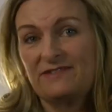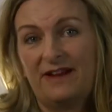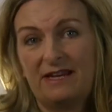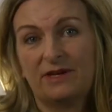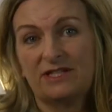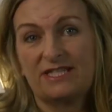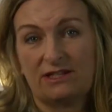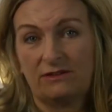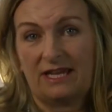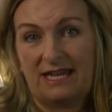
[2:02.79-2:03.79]
very much
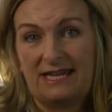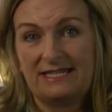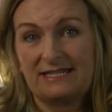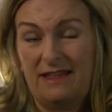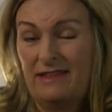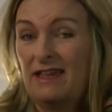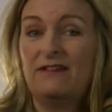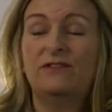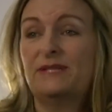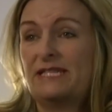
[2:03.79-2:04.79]
still the case. I think
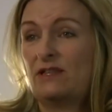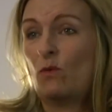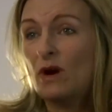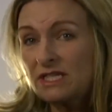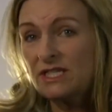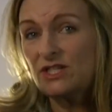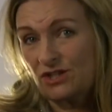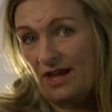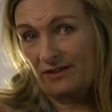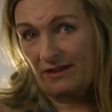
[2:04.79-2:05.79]
everybody that works at
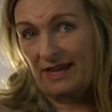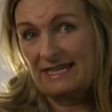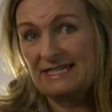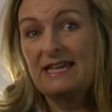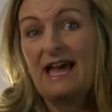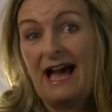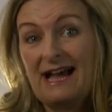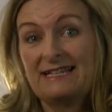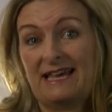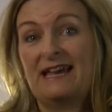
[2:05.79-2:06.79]
Strathclyde
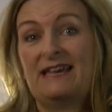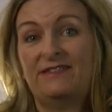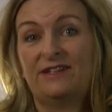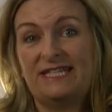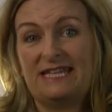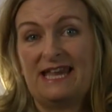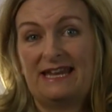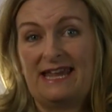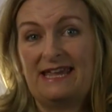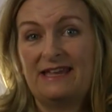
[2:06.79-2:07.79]
has that in their
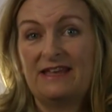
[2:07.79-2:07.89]
DNA,